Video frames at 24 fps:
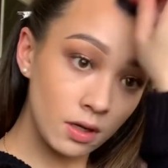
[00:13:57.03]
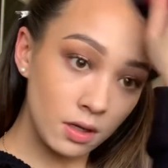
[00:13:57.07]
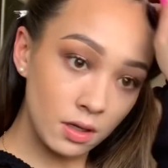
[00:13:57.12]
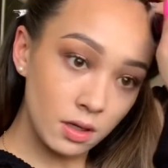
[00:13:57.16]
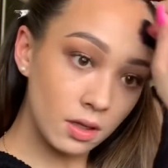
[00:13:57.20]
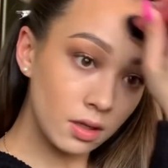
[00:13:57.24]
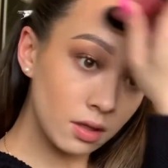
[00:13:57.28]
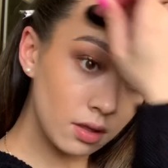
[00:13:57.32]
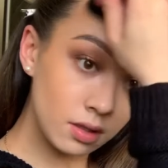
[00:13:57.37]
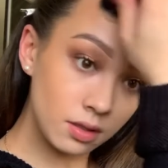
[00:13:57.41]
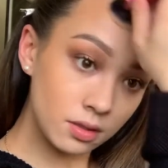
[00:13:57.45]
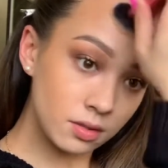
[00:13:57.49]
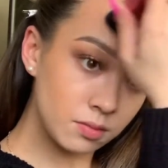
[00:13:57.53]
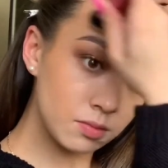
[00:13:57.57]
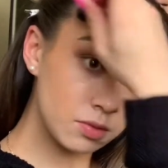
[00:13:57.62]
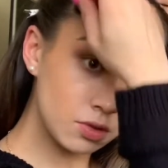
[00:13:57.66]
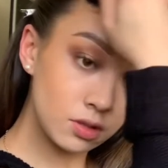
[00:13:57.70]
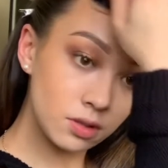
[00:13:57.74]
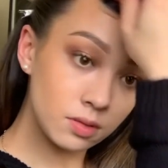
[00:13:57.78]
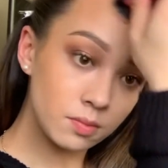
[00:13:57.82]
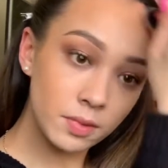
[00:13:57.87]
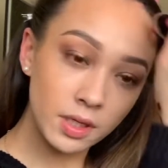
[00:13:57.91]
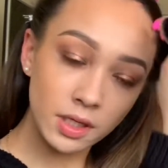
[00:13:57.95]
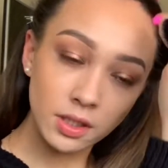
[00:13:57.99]
And this will
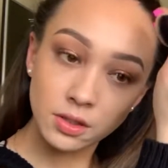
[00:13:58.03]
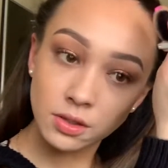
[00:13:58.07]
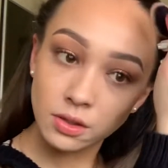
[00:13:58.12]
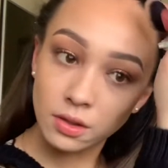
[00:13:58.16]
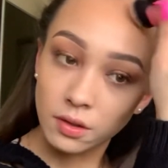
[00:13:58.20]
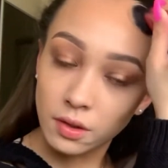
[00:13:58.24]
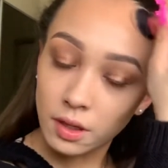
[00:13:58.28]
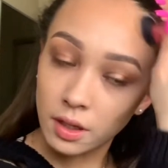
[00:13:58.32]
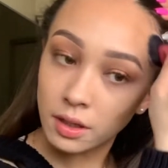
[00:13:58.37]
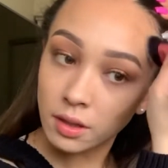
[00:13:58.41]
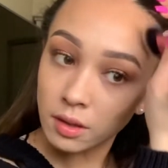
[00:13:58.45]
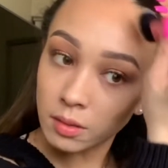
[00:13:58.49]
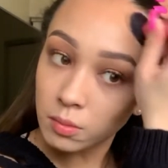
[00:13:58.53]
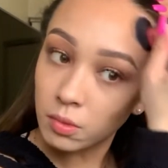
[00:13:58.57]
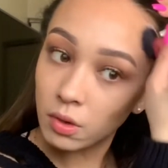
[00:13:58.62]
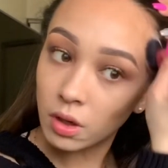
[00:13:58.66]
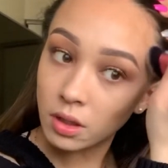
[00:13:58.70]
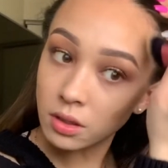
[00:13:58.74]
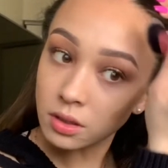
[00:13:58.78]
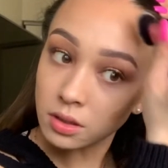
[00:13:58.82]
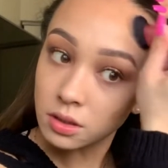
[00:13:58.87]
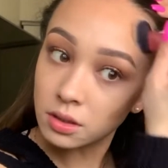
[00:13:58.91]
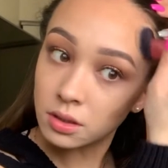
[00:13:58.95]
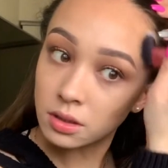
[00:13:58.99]
just make sure that your
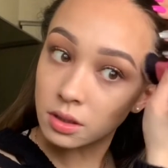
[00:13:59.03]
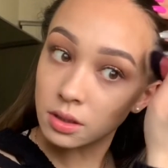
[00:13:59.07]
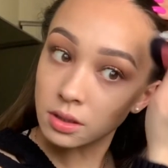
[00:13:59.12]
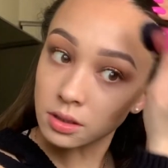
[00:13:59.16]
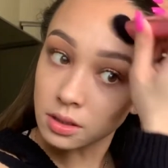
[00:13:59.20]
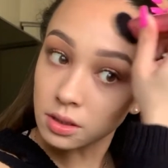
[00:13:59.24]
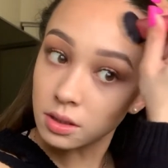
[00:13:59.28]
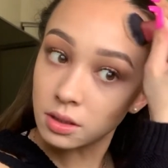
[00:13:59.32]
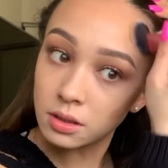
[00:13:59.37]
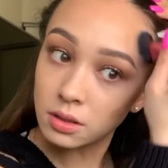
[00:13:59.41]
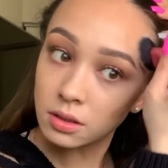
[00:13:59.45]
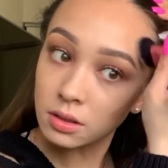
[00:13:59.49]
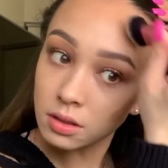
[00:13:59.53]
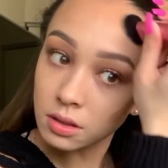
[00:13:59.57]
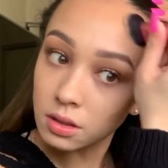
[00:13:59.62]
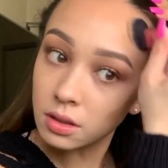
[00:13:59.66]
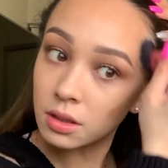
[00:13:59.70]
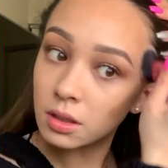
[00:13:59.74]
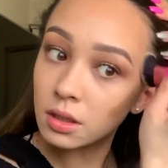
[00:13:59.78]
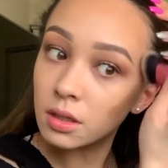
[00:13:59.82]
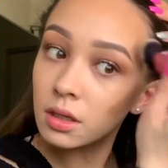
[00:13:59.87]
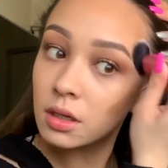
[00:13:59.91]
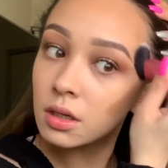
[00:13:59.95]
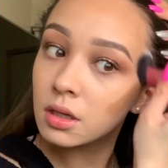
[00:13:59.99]
bronzer doesn't,
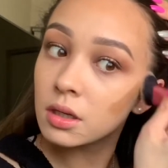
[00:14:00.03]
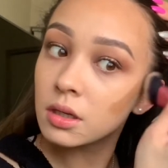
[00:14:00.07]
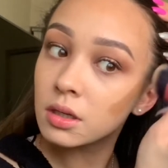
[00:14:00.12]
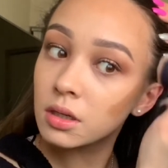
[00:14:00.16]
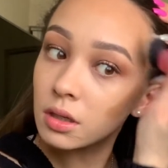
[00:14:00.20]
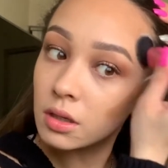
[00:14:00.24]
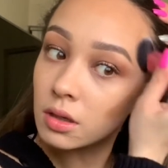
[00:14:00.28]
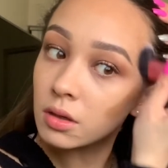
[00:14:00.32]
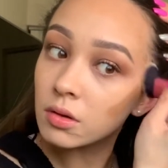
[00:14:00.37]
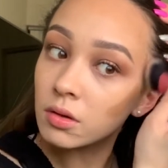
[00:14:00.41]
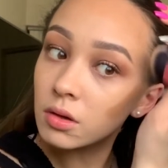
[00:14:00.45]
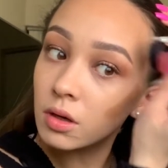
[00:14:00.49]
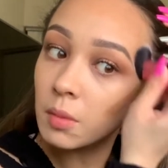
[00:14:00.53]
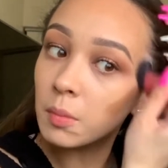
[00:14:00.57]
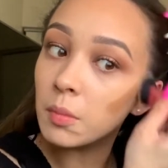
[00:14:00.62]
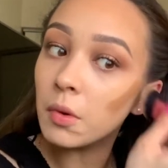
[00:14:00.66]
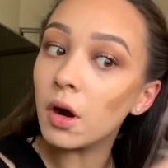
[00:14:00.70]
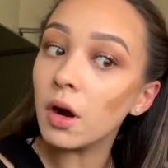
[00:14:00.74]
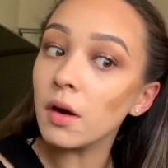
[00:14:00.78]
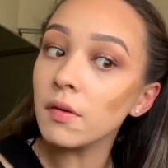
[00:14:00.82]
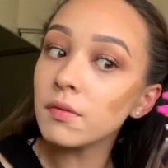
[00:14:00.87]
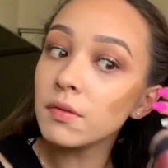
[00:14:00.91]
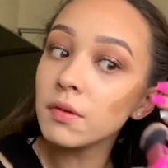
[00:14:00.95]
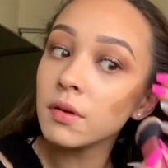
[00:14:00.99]
you know, come
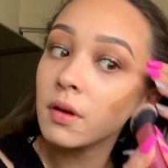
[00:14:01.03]
off,